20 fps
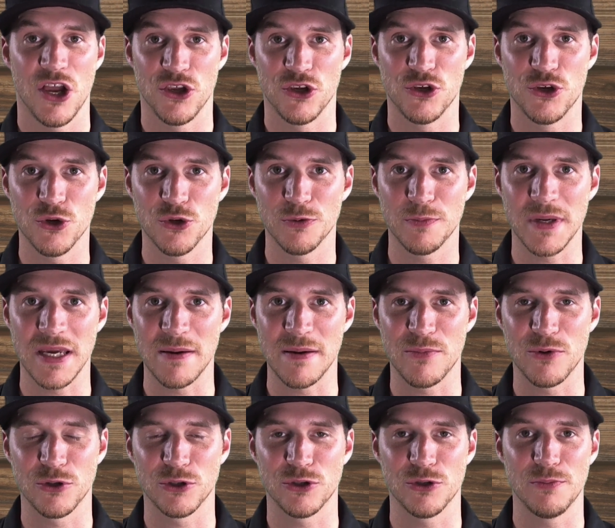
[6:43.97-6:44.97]
you'll be
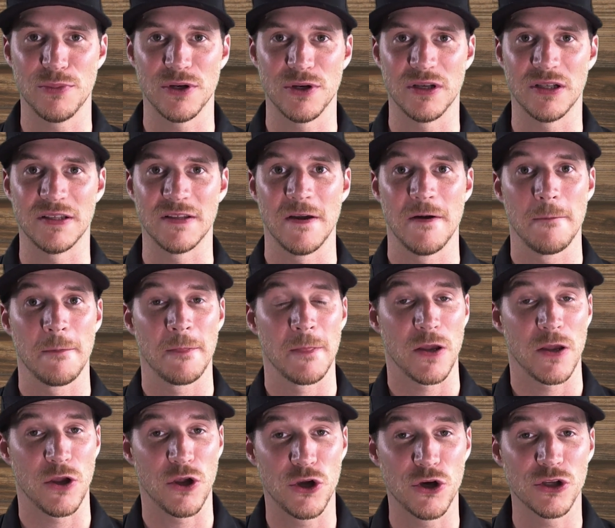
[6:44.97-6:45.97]
able to build
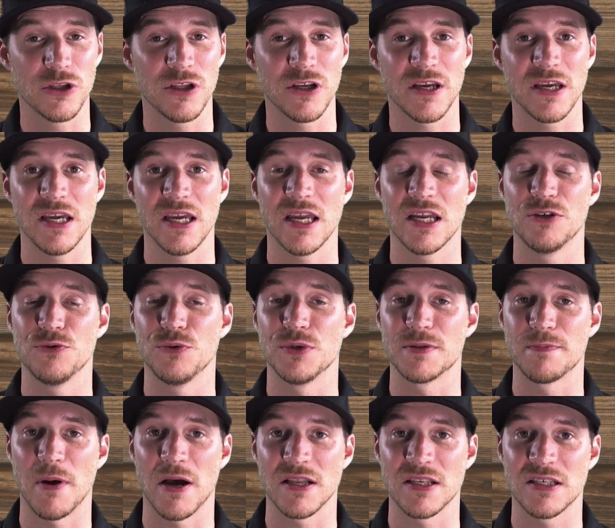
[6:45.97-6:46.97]
good looking and
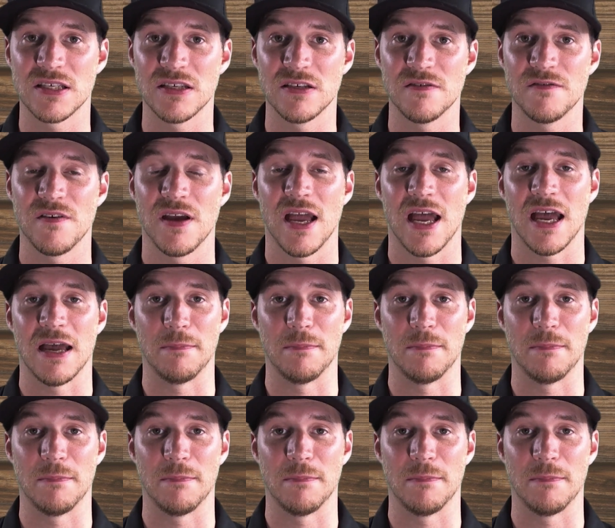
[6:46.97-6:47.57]
responsive